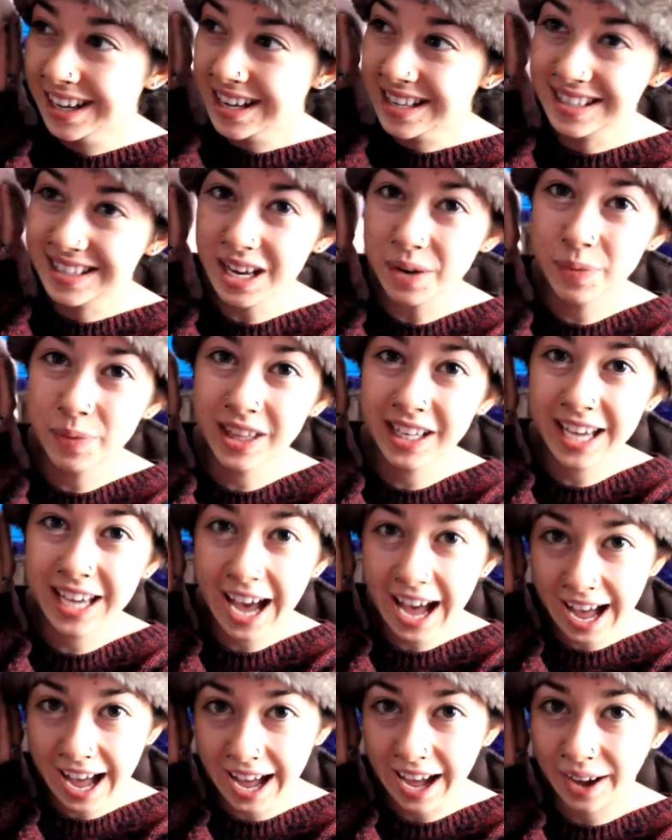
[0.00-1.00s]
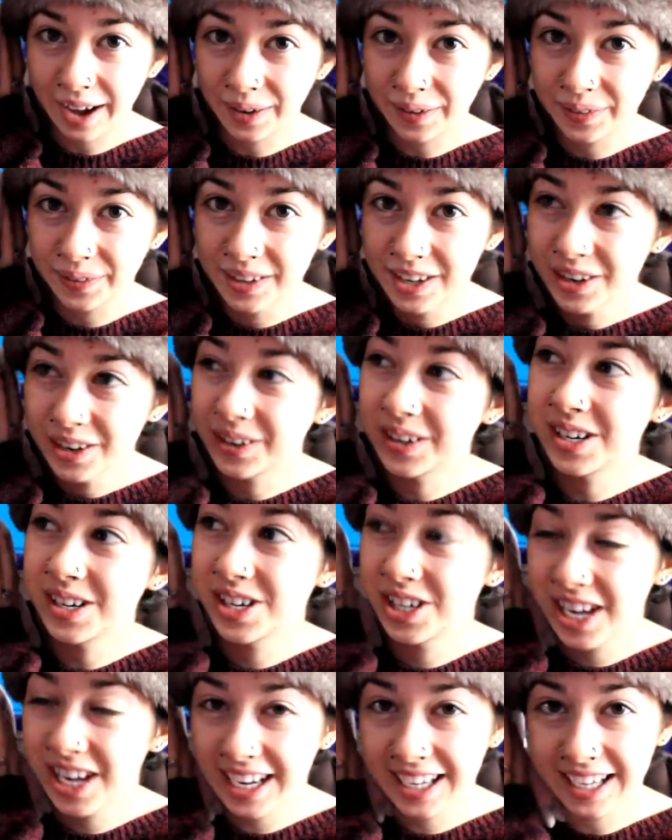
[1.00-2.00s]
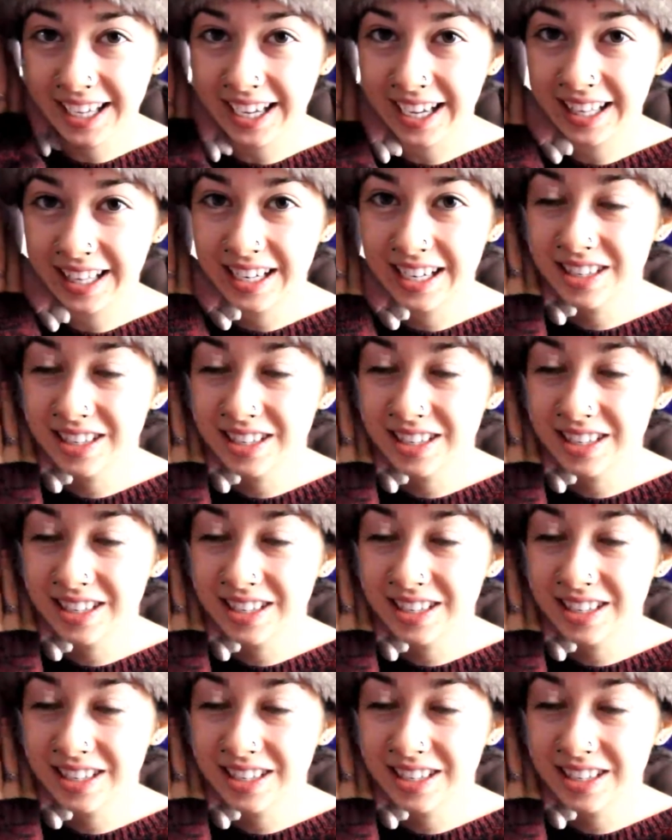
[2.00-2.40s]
Same with a cow or a chicken.